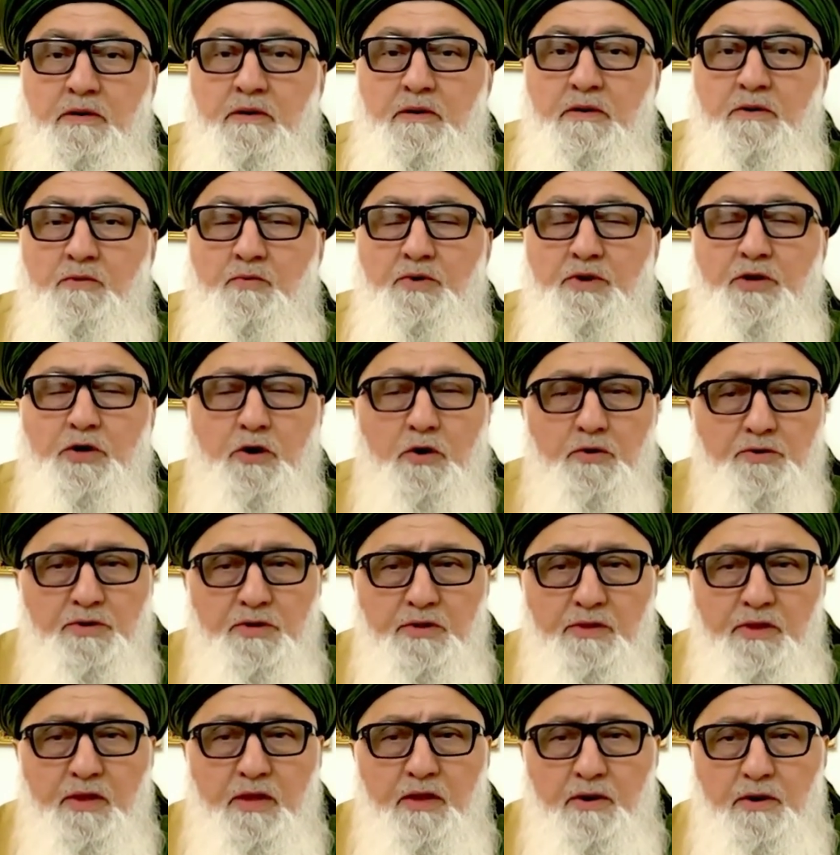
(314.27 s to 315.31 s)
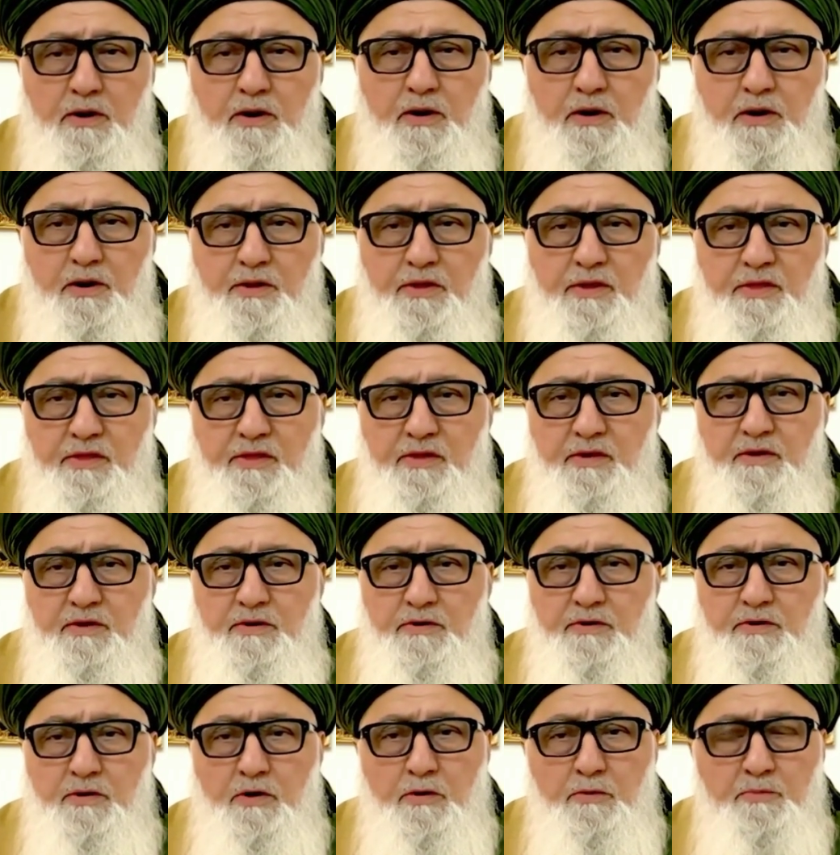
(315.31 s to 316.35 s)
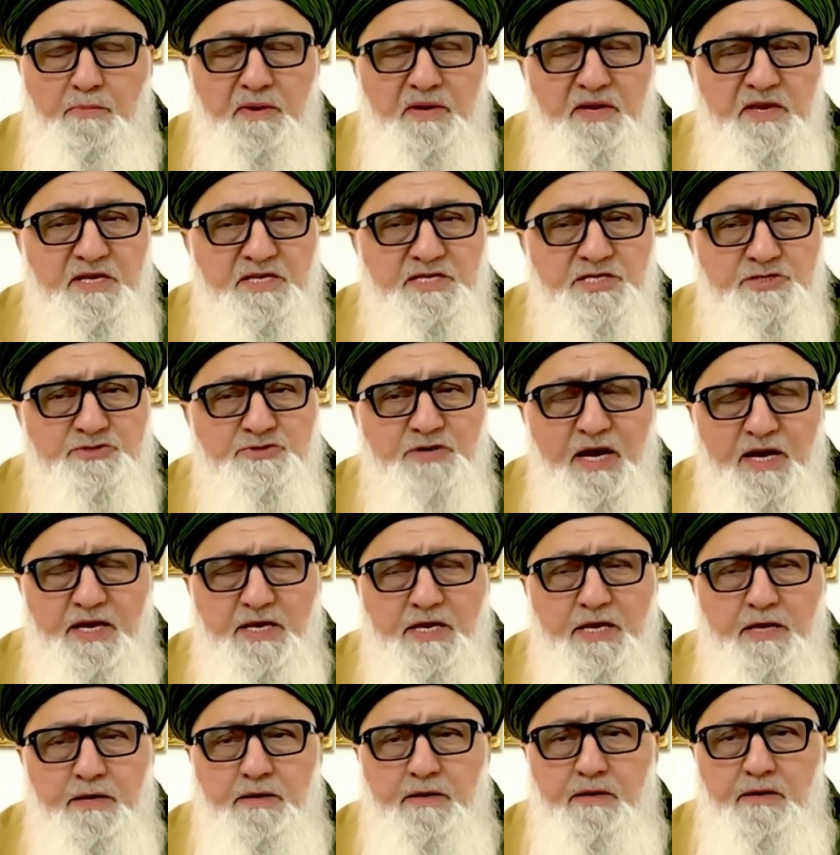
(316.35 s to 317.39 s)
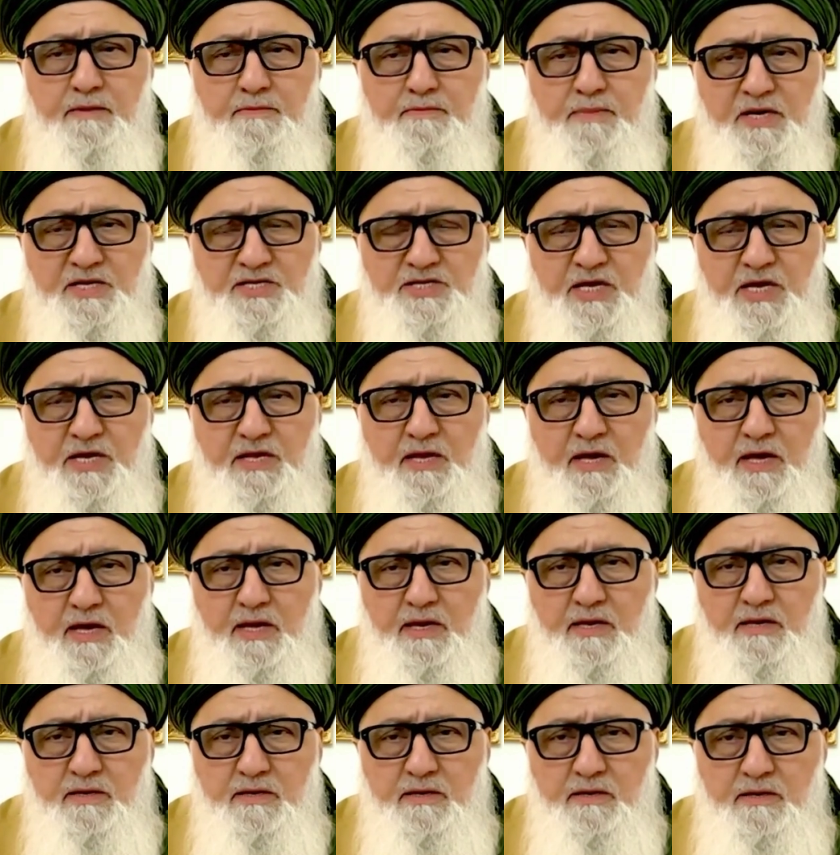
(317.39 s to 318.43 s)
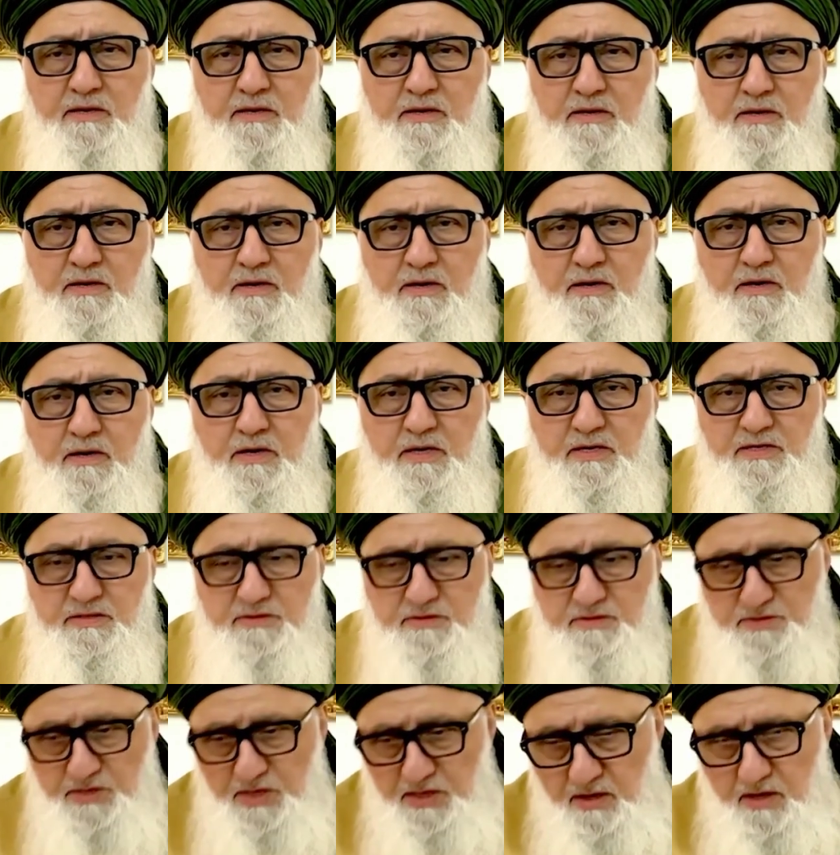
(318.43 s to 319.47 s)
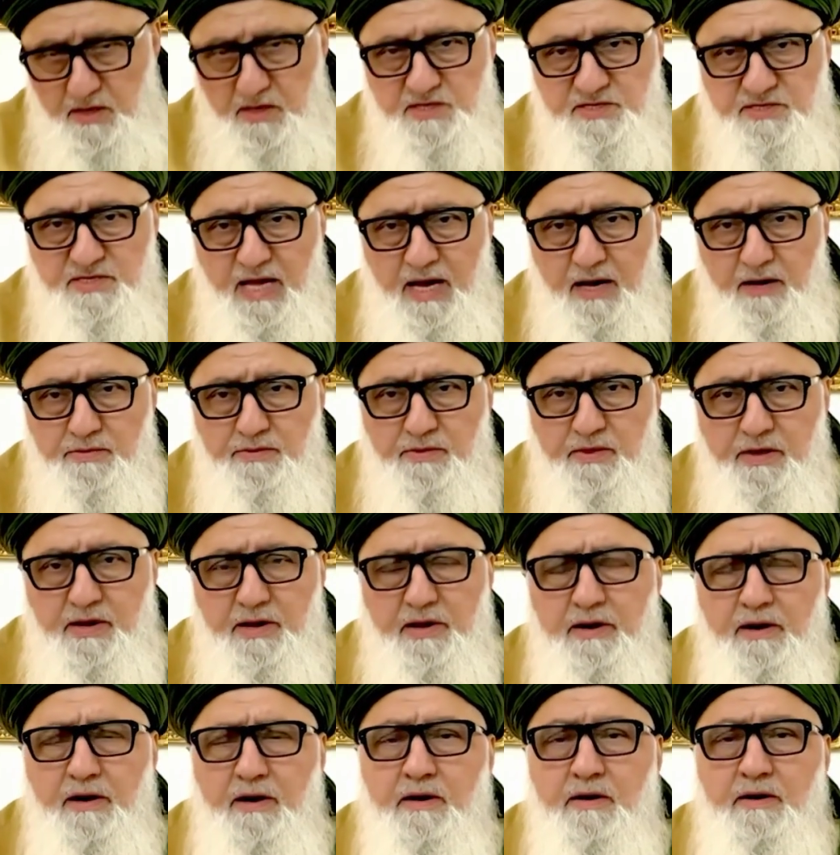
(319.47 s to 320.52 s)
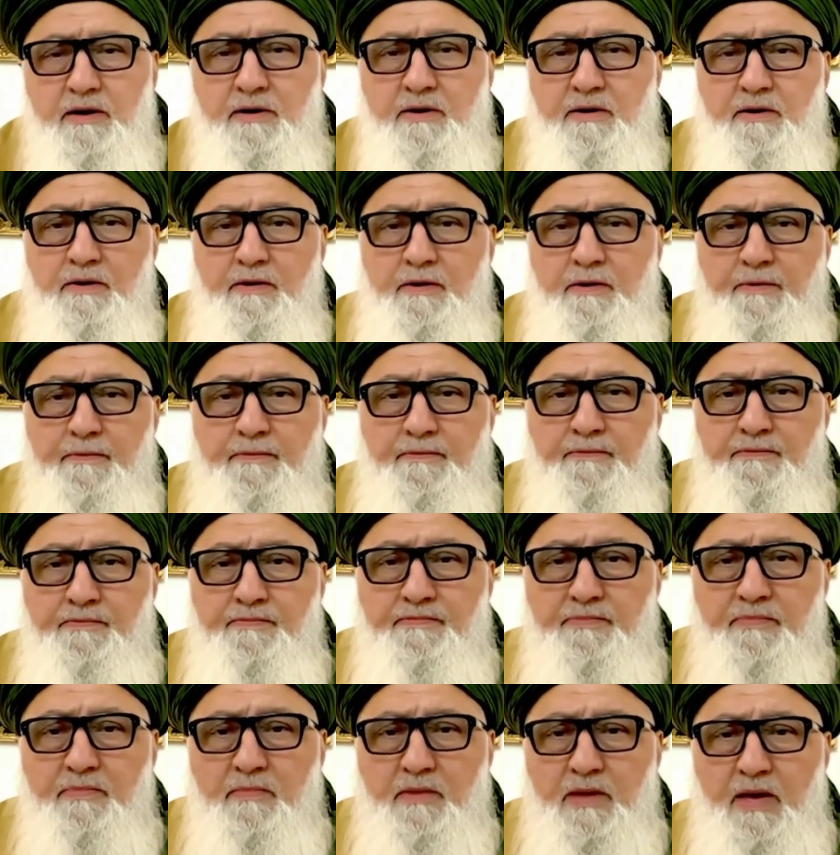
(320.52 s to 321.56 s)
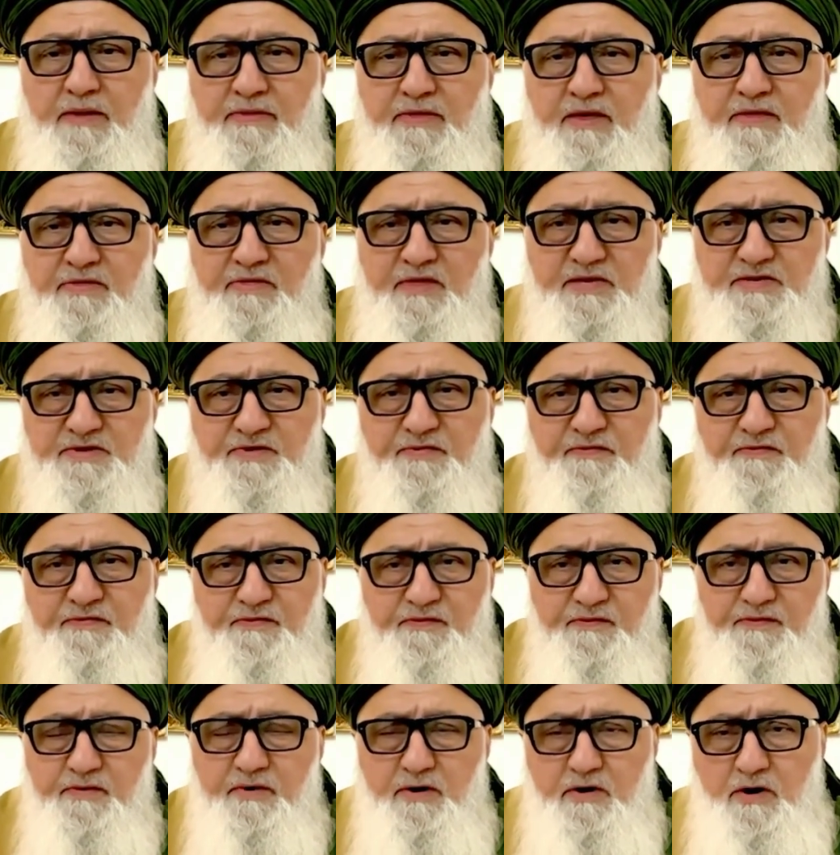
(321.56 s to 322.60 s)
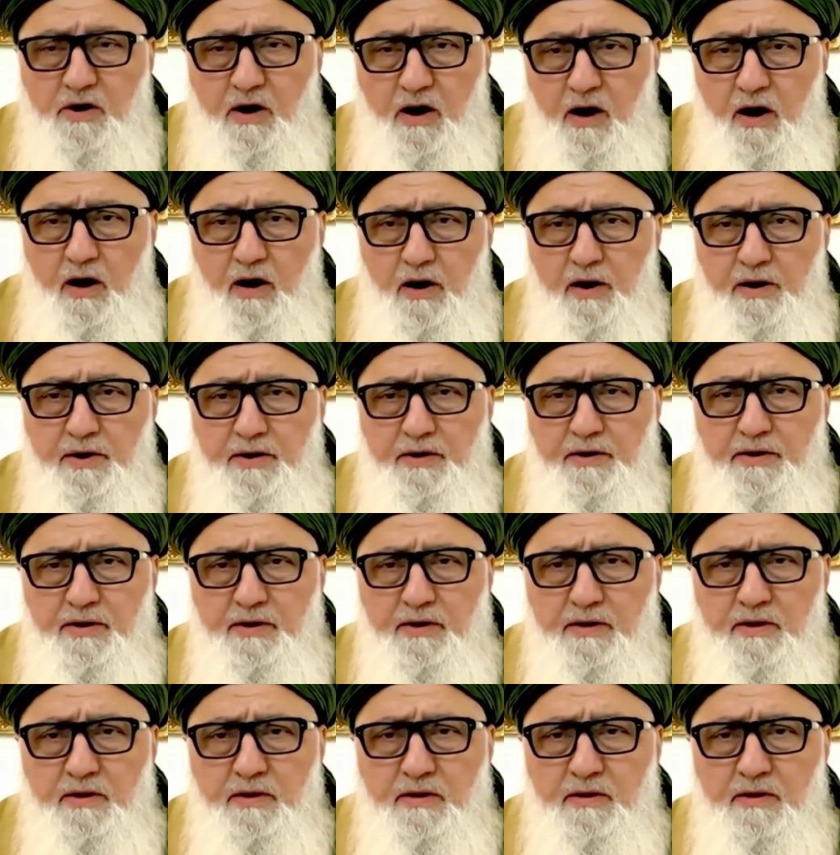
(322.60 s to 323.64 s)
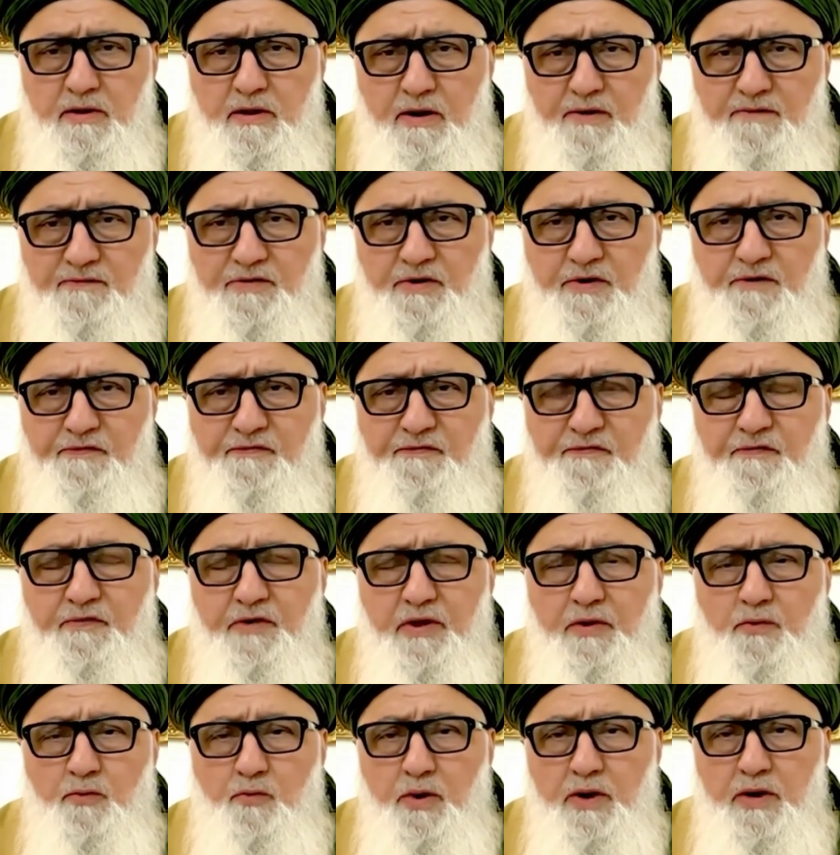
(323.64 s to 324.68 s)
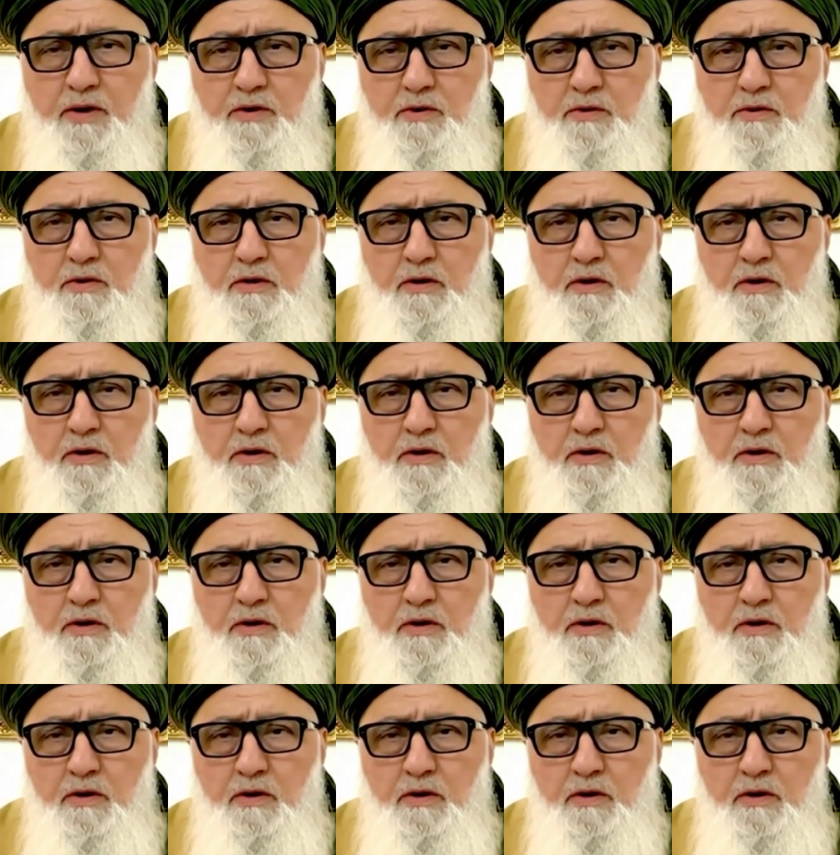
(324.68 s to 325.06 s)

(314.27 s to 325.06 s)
When you go to the earth don't be distracted by shaitan because shaitan is down there, and that this card of your free will